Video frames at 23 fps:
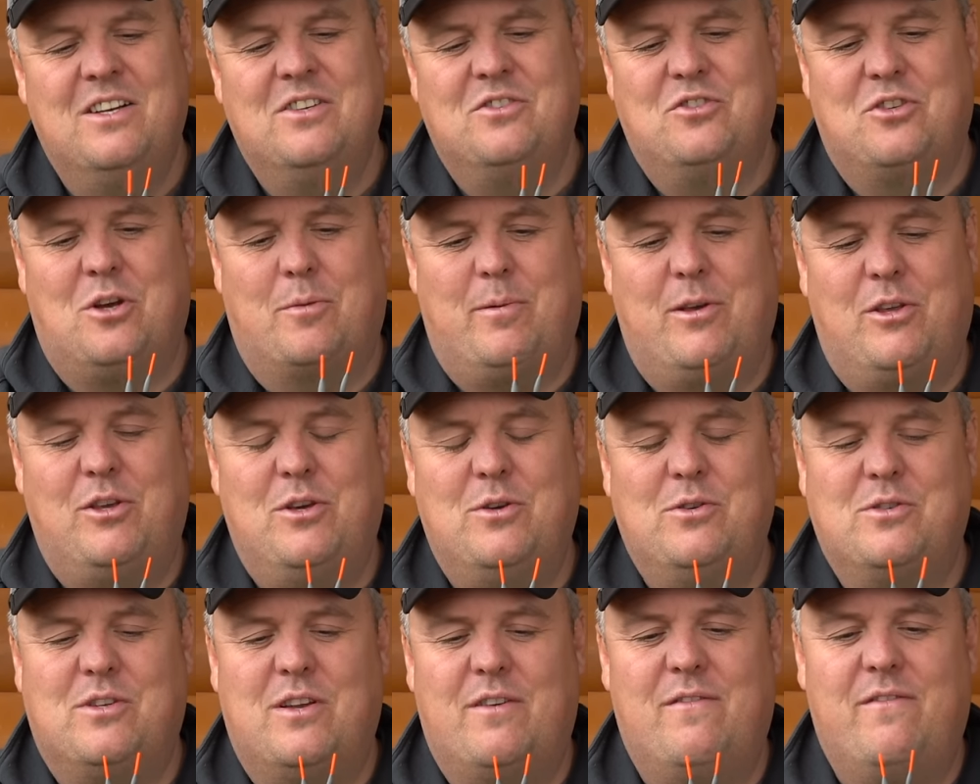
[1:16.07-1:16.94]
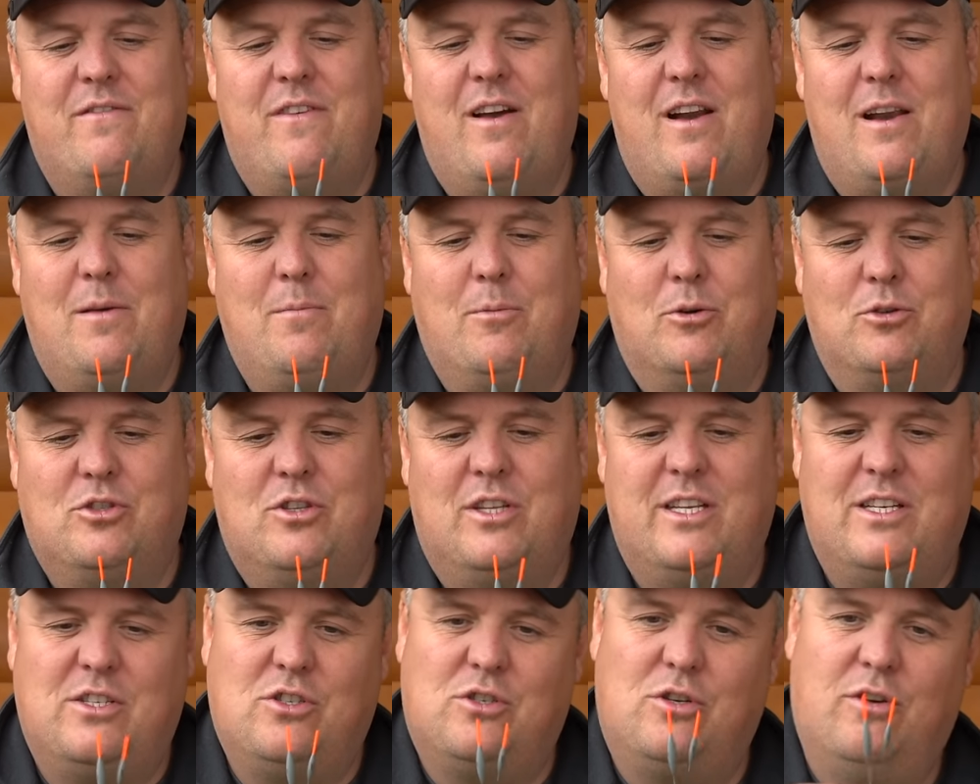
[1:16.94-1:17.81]
So I've been using very much
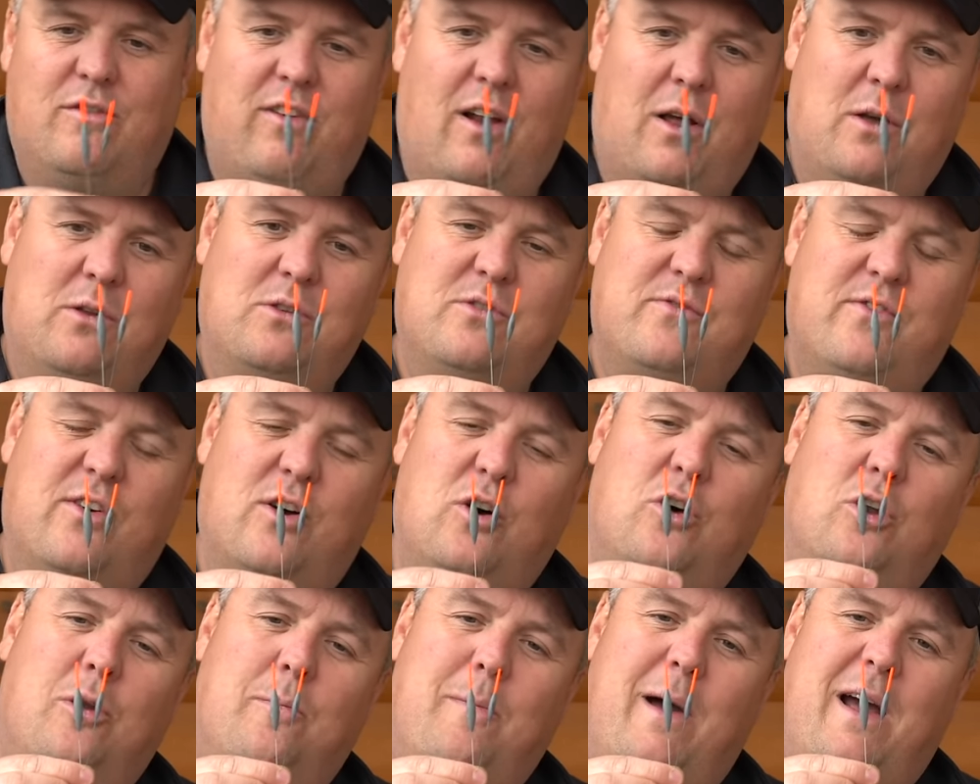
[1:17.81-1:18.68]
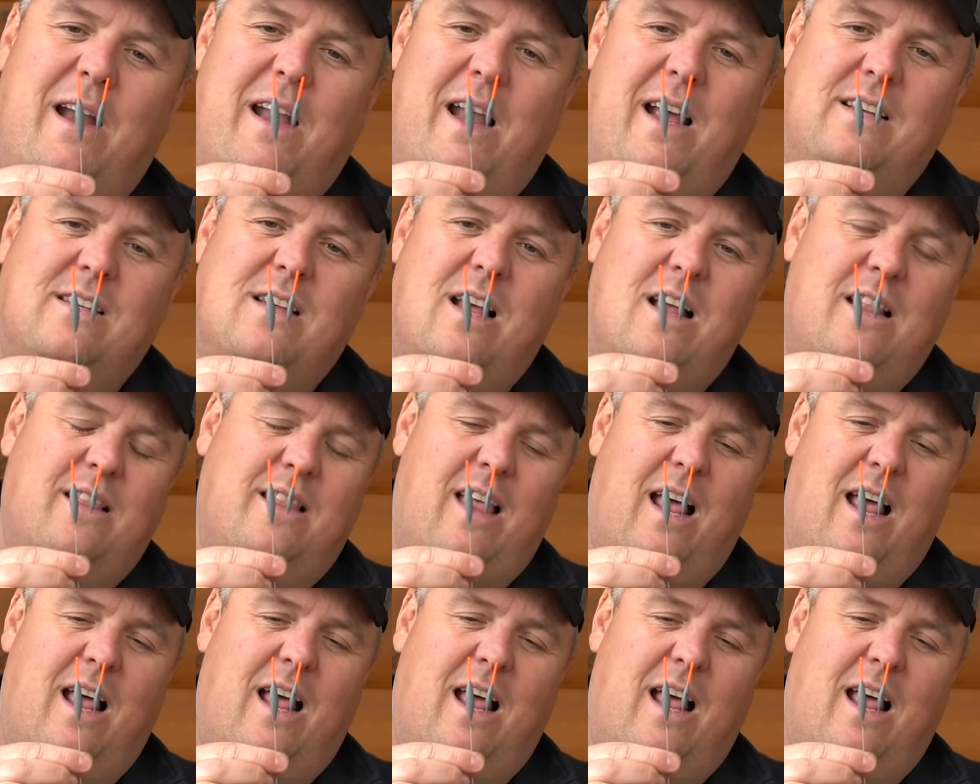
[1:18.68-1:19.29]
these two floats for all of my nice,